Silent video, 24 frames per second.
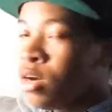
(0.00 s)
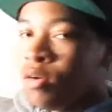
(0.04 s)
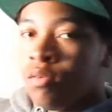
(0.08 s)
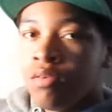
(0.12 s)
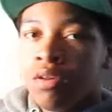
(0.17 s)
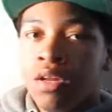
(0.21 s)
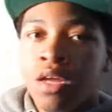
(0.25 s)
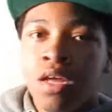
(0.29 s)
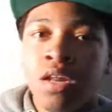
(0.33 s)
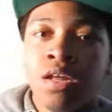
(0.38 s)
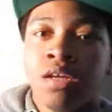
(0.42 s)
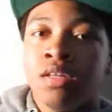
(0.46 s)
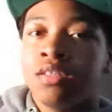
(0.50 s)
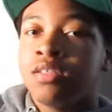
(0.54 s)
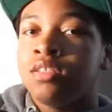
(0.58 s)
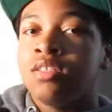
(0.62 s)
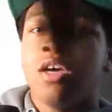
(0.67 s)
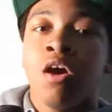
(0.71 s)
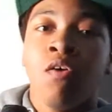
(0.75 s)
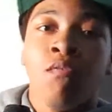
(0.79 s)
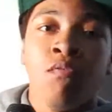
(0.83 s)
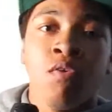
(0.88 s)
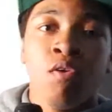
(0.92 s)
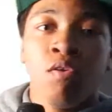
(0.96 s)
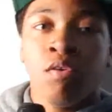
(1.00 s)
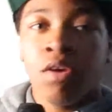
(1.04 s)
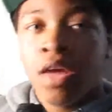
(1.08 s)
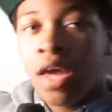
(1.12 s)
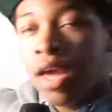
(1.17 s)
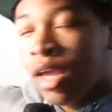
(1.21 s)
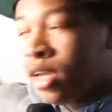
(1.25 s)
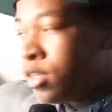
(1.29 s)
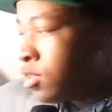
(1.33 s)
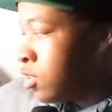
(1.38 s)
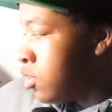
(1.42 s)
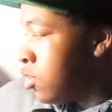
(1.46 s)
Don't need it. Cell
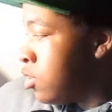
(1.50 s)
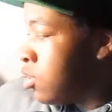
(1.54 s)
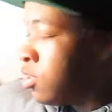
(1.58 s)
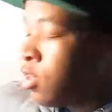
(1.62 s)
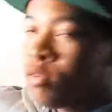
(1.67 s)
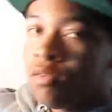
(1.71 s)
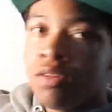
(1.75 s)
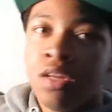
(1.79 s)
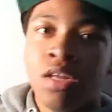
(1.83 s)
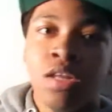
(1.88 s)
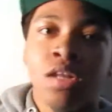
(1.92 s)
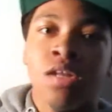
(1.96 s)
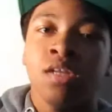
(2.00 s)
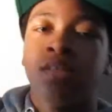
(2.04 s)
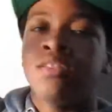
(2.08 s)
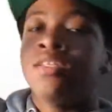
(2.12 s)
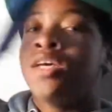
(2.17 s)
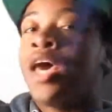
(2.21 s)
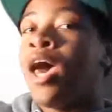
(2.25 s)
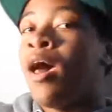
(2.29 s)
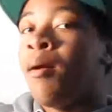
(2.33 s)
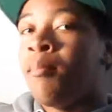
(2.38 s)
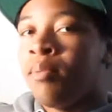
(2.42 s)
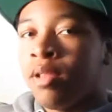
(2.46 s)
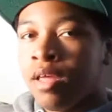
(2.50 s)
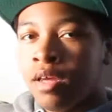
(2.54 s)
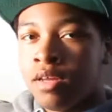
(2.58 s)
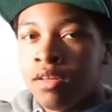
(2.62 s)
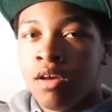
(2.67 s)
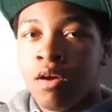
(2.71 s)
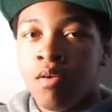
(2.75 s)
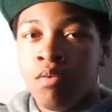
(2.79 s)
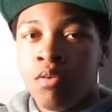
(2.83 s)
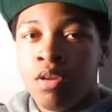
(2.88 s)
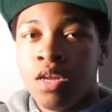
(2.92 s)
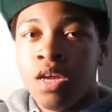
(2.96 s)
phone case. Don't need it.
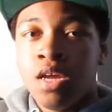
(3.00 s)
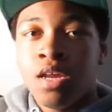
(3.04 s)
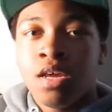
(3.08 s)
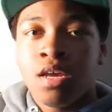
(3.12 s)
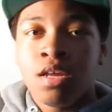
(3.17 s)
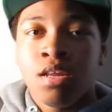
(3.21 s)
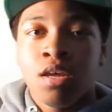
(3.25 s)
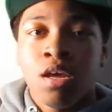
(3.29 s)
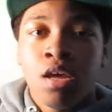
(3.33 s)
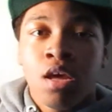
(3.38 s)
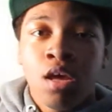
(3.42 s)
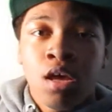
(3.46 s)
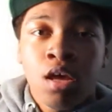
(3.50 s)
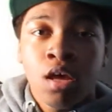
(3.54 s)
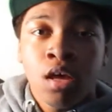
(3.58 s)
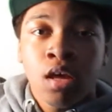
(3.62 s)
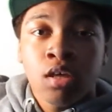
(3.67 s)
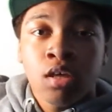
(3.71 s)
Tablet. Don't need it.